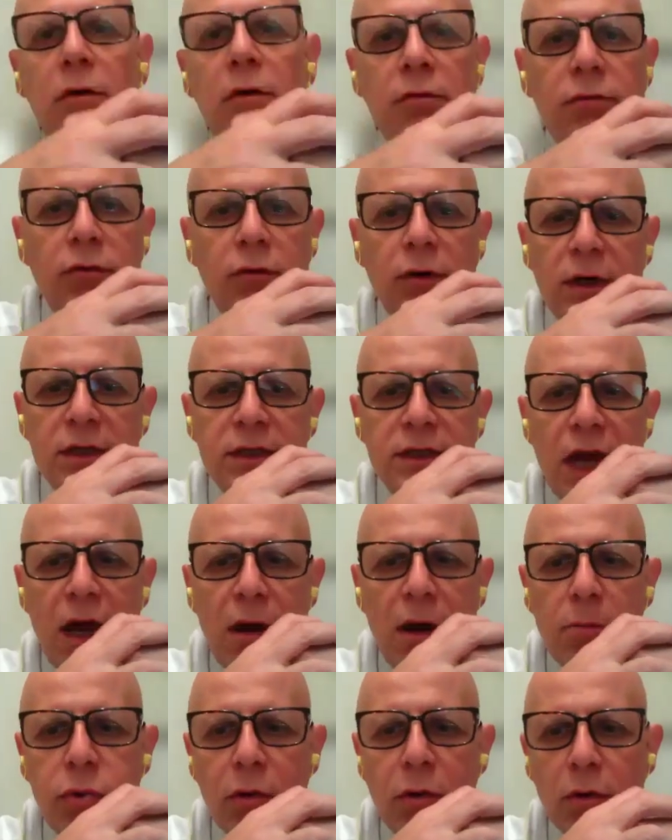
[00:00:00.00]
For
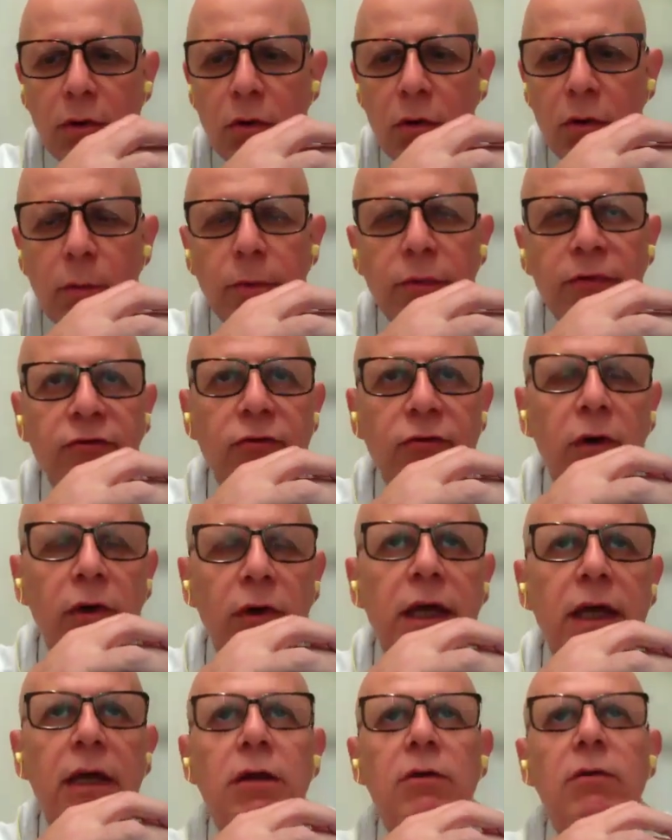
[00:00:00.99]
example,
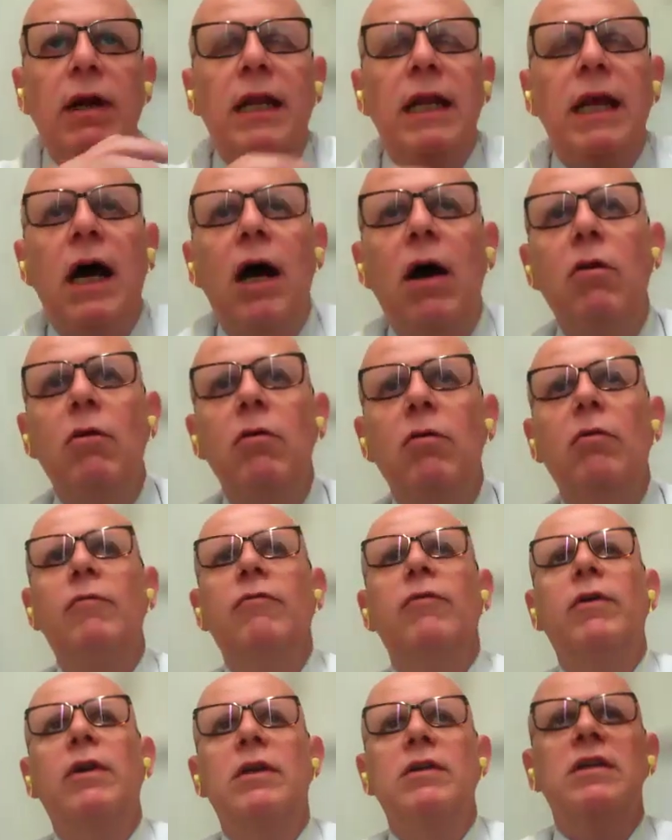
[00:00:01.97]
hopefully right now,
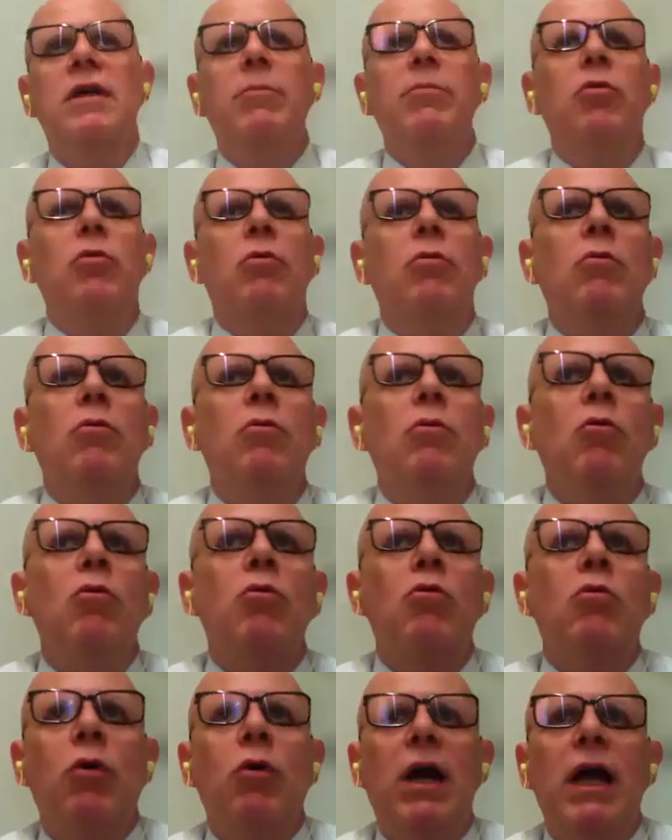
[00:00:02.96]
for example,
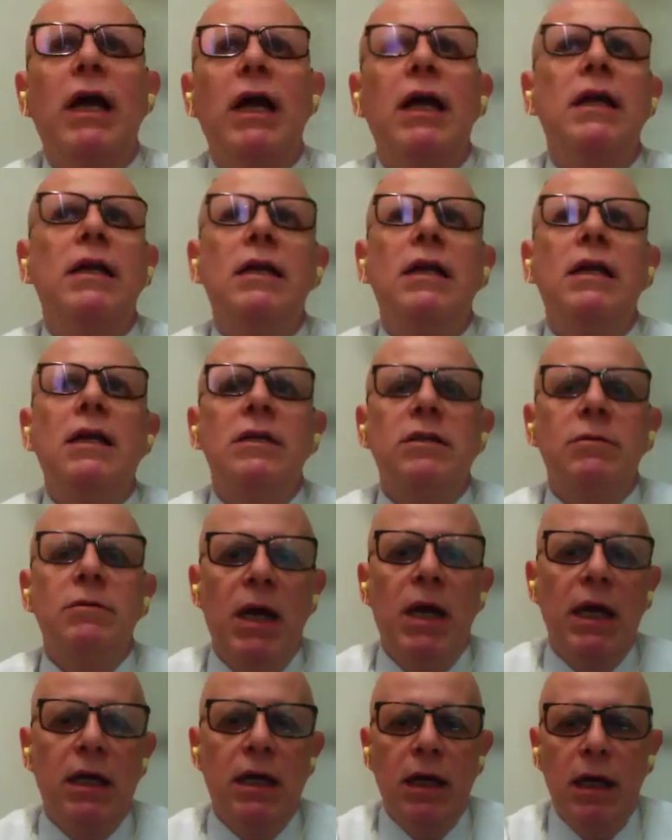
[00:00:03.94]
Ukraine is
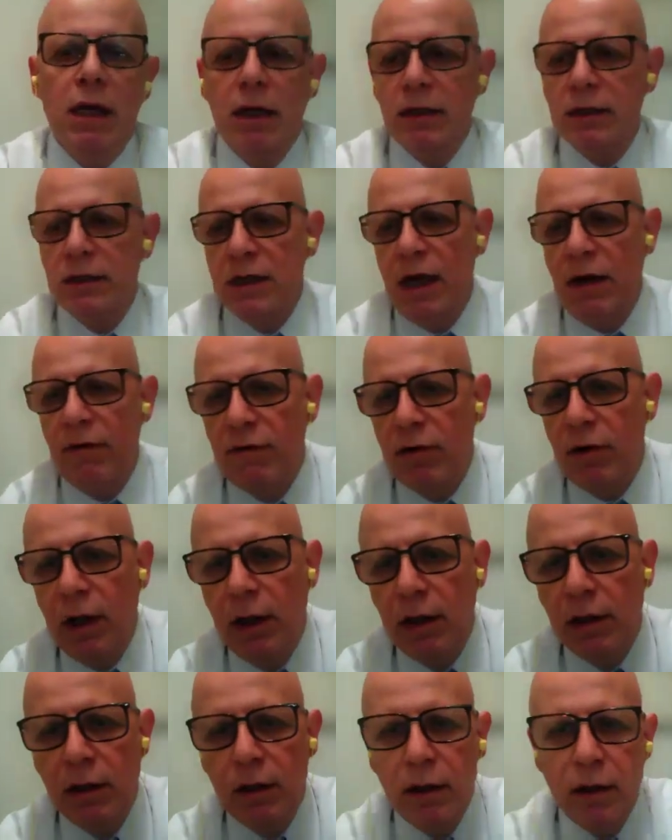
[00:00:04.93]
making
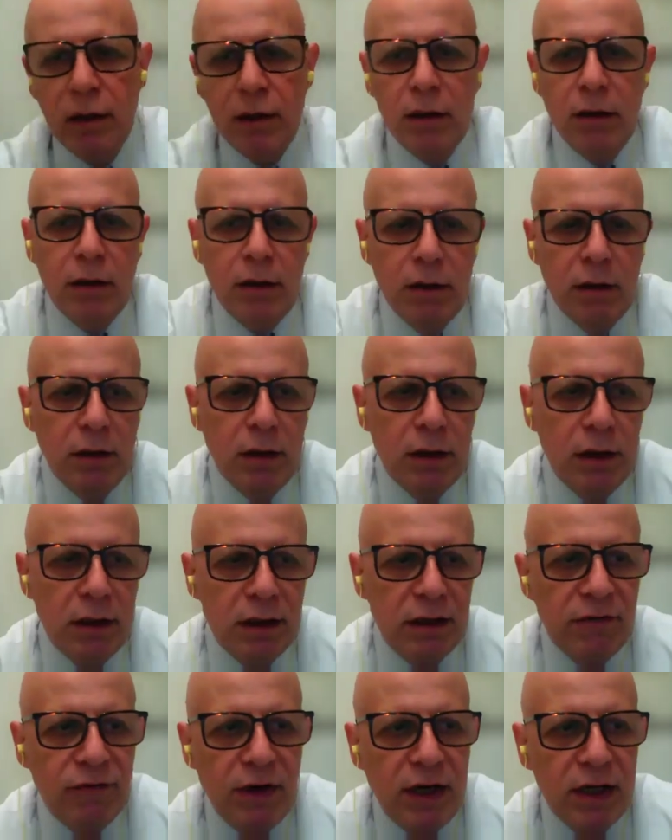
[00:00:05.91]
several
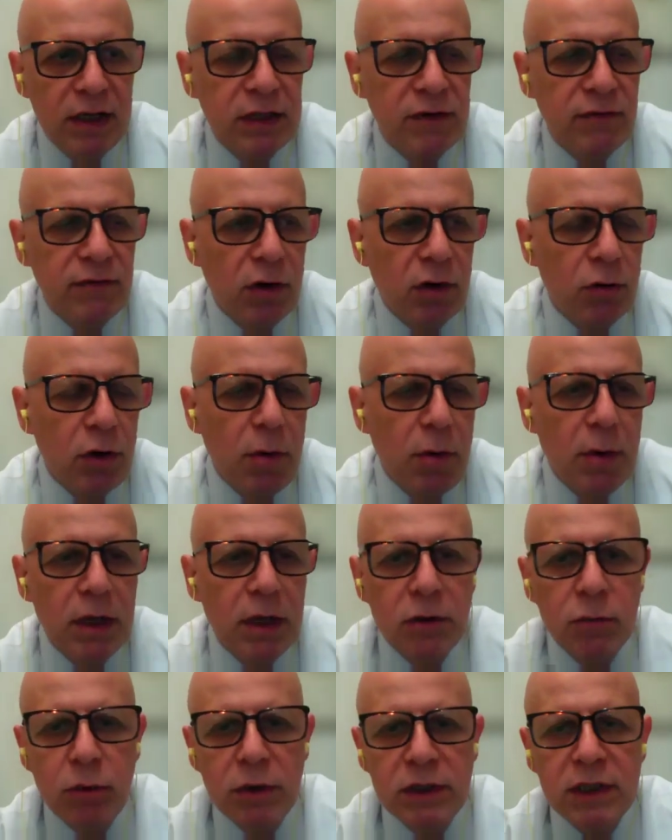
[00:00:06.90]
defensive
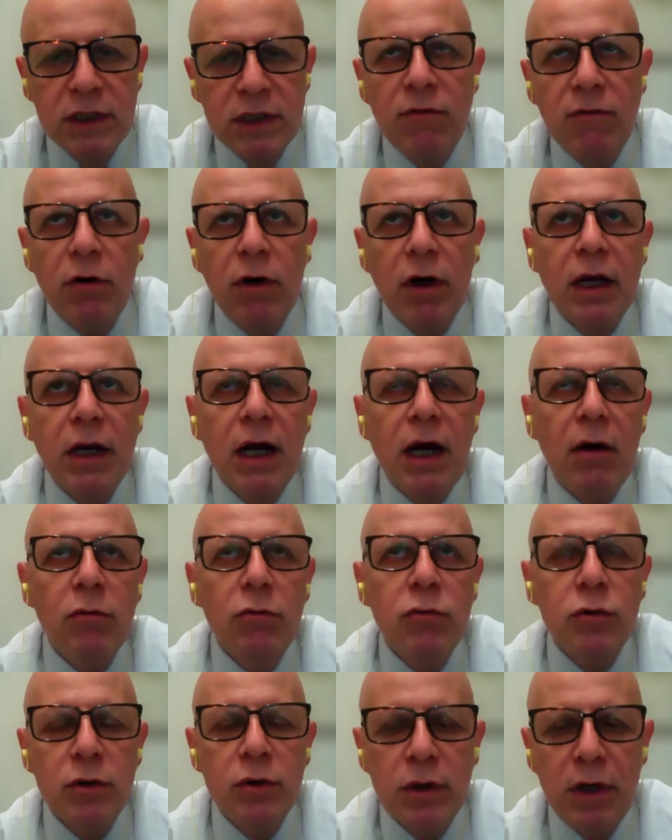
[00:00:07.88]
agreements with several
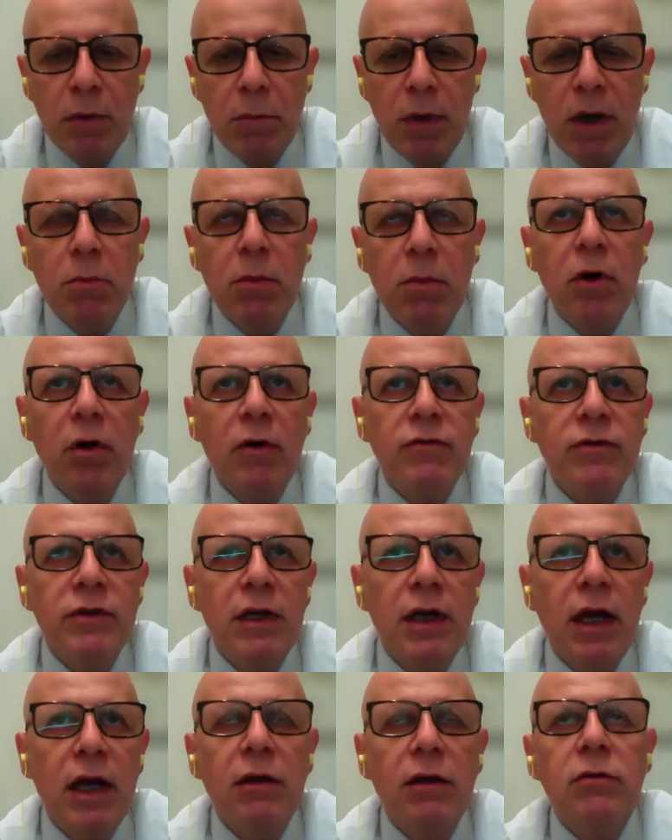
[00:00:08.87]
countries that are members of the
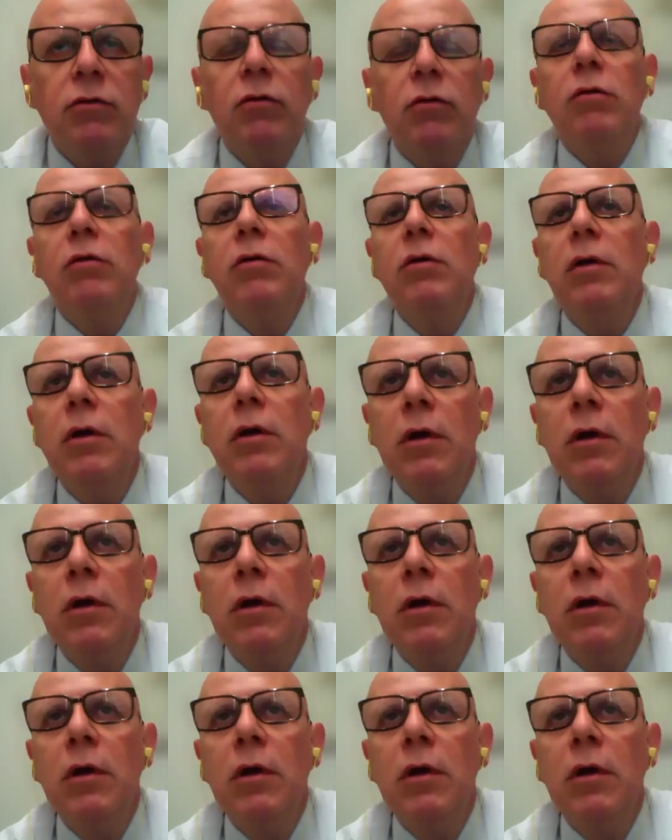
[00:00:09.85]
NATO.